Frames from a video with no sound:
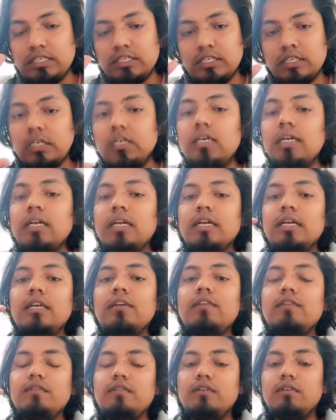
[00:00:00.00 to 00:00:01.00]
teaching
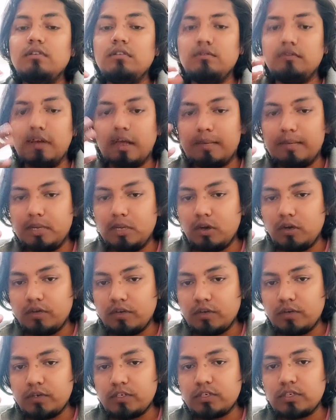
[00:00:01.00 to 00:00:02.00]
if family of
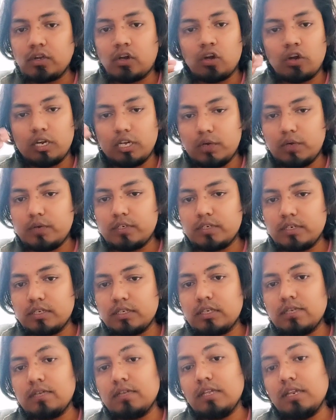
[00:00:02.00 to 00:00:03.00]
equation or an equation
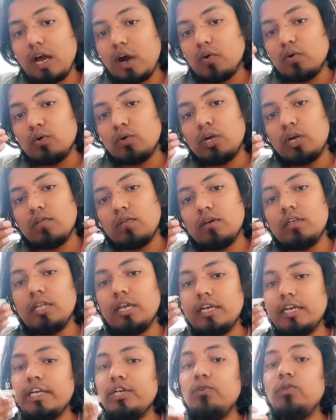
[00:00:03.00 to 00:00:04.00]
is given, then how to convert
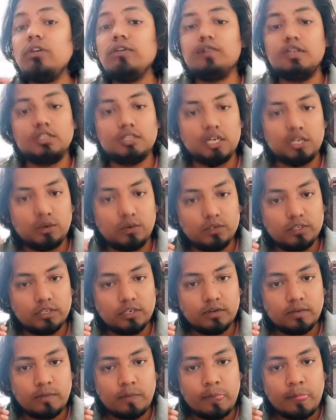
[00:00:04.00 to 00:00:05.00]
that into differential
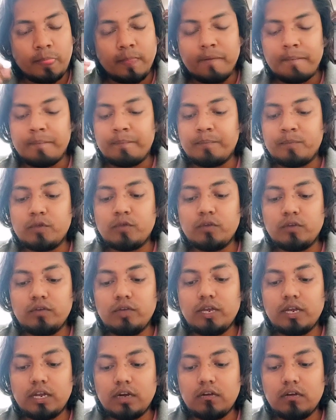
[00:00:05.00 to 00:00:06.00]
equation. So when
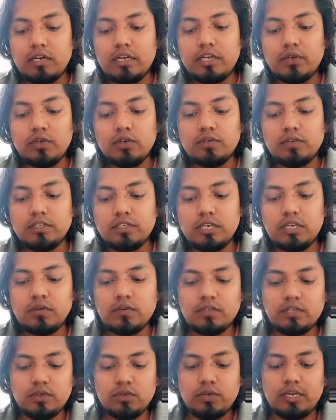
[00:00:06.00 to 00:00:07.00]
we are converting into differential
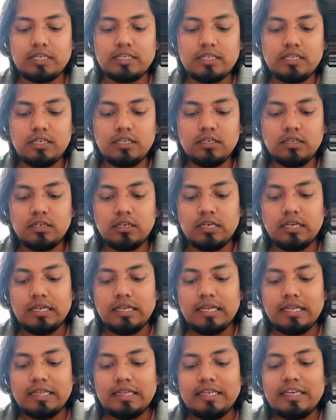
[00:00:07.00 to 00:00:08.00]
equation, you can see here,
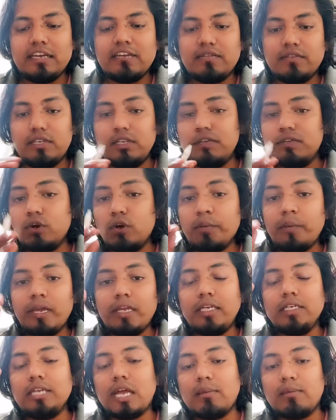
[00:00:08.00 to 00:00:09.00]
they are free from
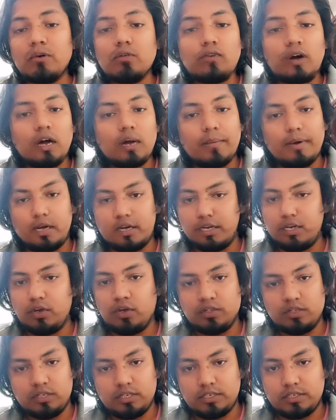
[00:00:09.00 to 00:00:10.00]
any type of arbitrary
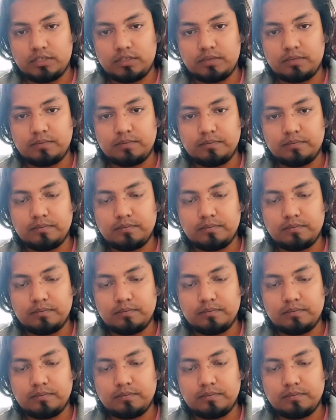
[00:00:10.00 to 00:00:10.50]
constants.